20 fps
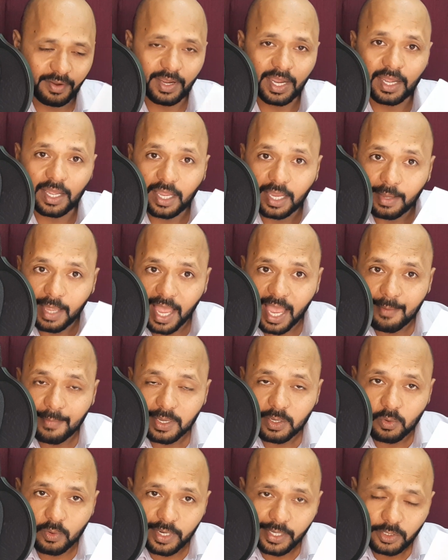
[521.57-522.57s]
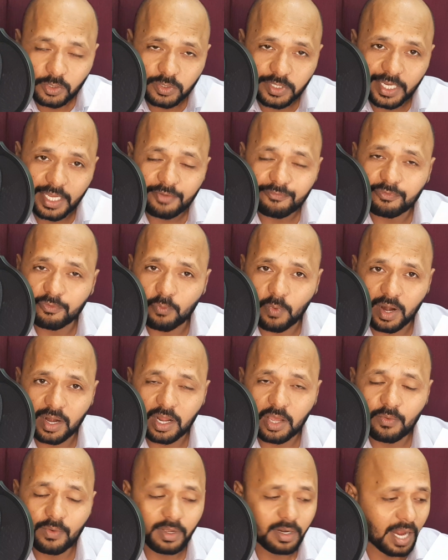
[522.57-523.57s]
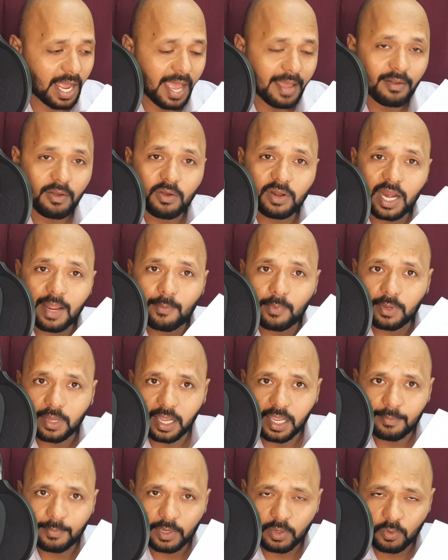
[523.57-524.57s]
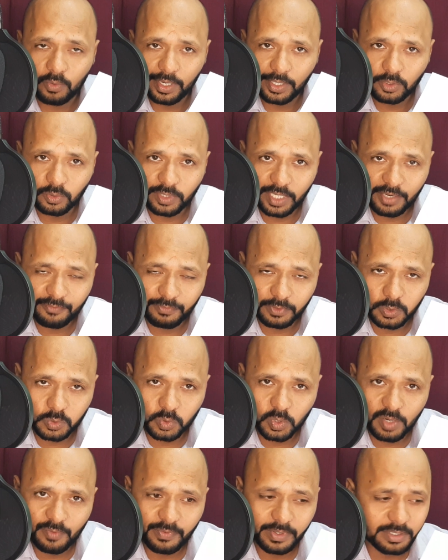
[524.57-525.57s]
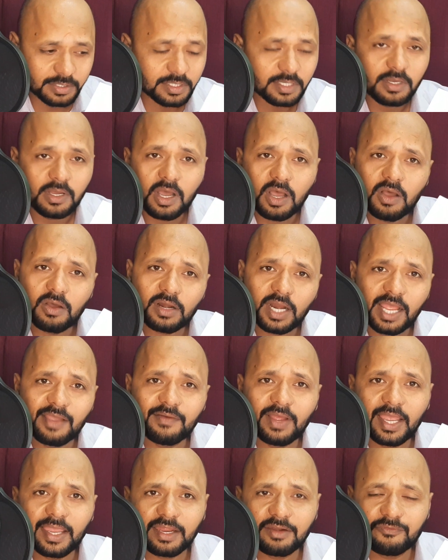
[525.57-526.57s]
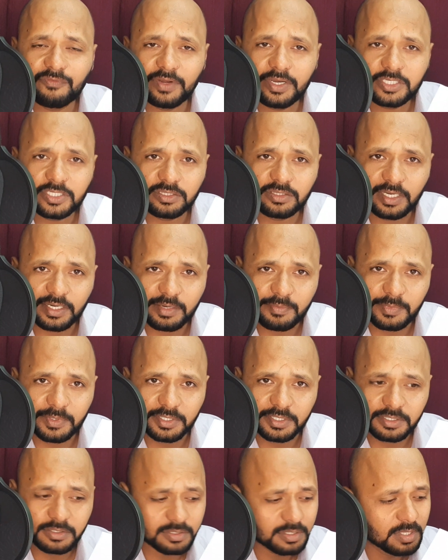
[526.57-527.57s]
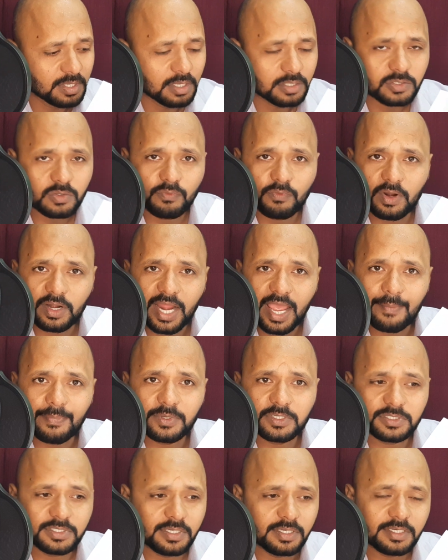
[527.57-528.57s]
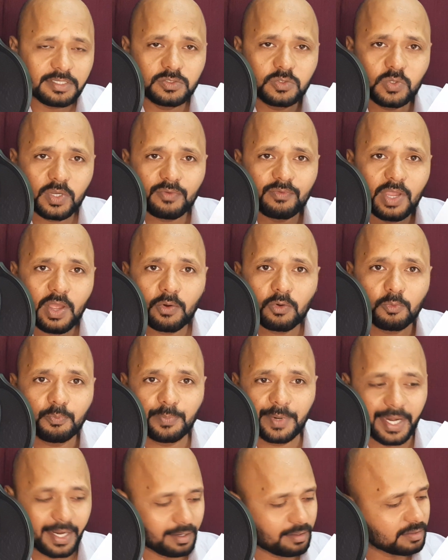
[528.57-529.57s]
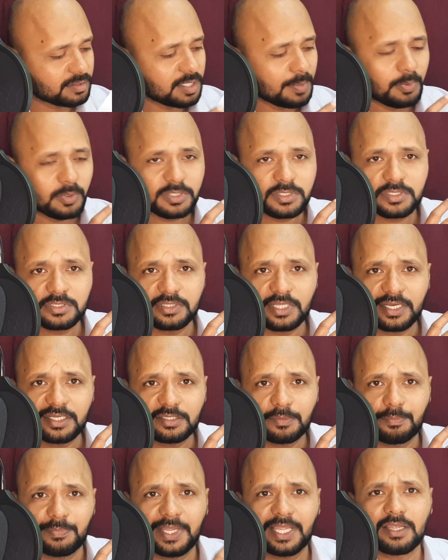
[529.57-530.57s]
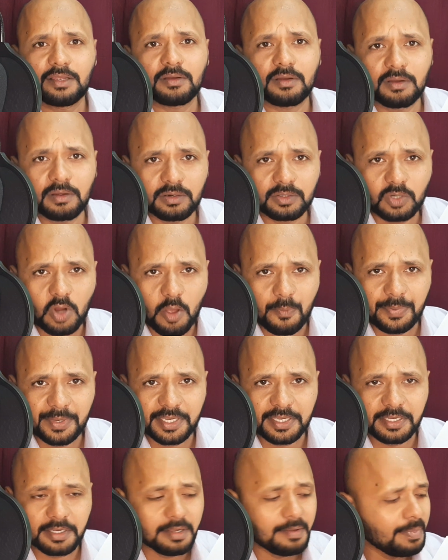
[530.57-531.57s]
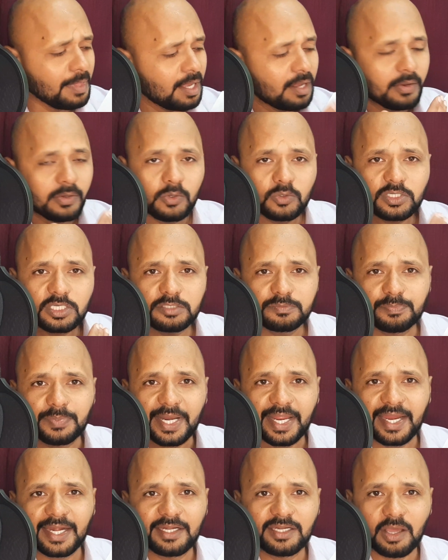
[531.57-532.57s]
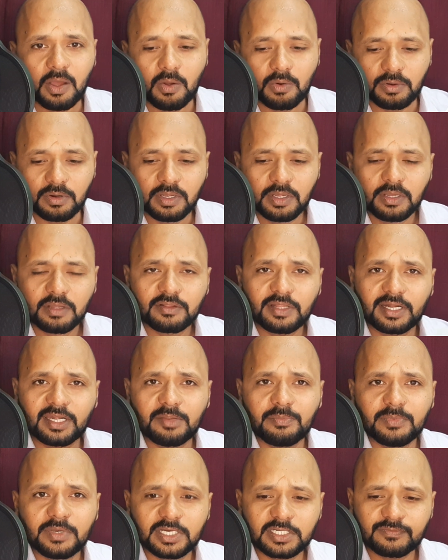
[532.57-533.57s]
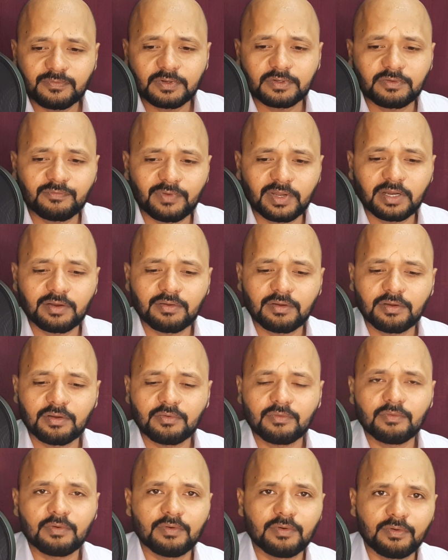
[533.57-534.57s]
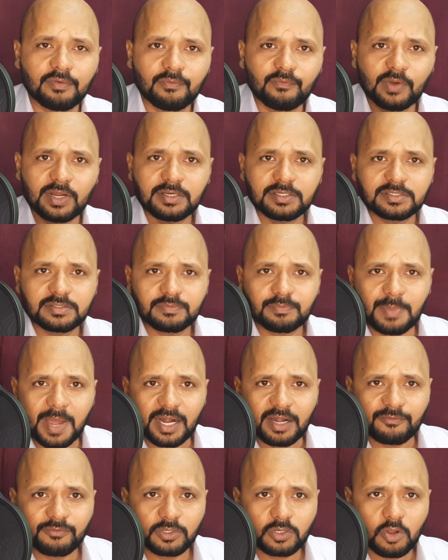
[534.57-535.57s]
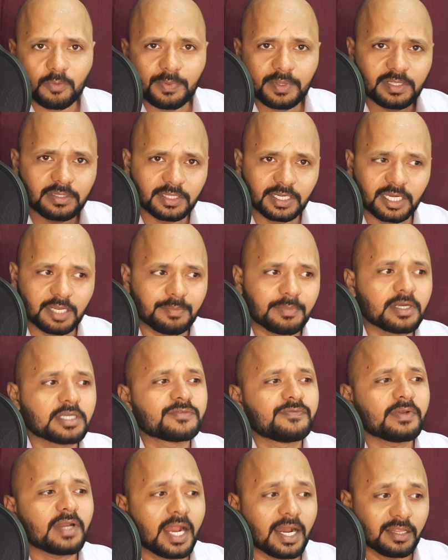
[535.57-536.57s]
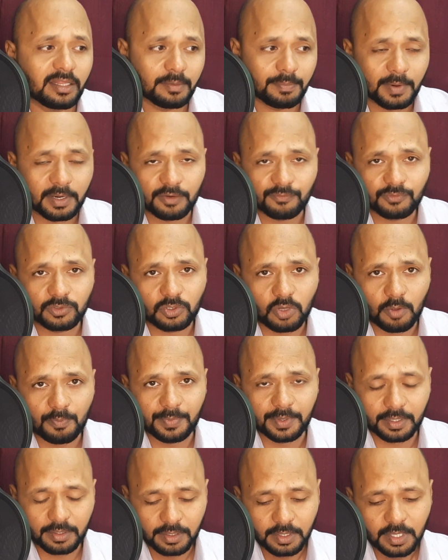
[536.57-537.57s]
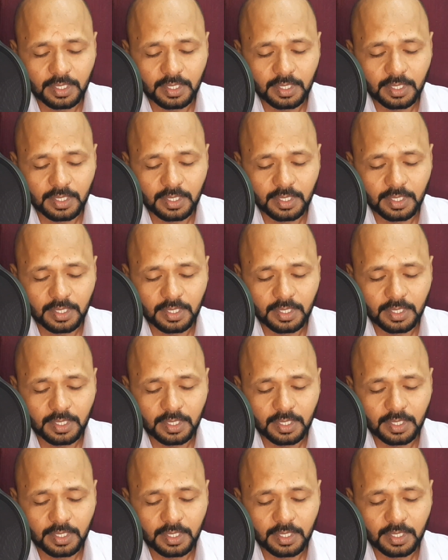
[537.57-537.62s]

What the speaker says: Am I going to take for 1 hour, or am I going to take for 2 hours, or I can finish in 30 minutes? So what happens here is, we have to break. Suppose there is a big topic here, you just break it down. 30 minutes for one part of the topic, 30 minutes for another part of the topic.